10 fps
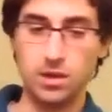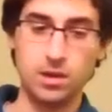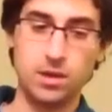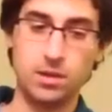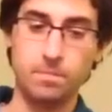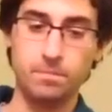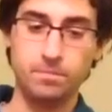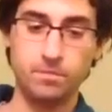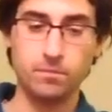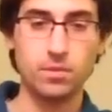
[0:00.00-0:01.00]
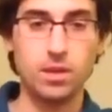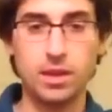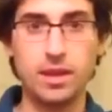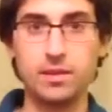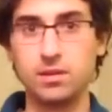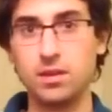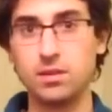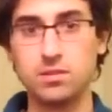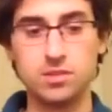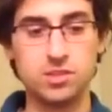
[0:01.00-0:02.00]
Uh, and uh,
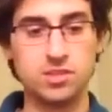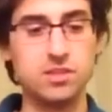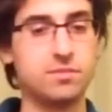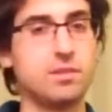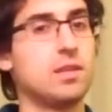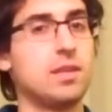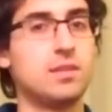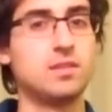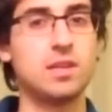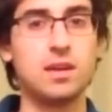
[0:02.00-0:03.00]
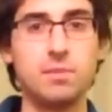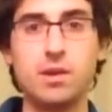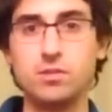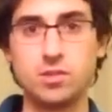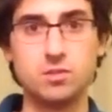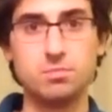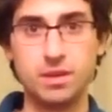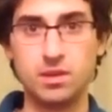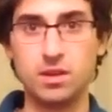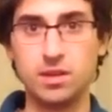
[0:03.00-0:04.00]
just different things, kind of my own
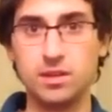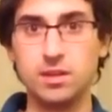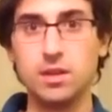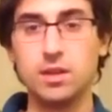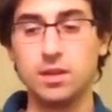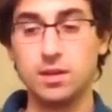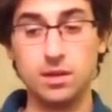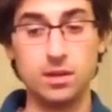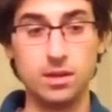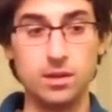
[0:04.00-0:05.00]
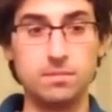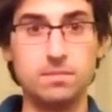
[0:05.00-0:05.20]
spin on it. Uh,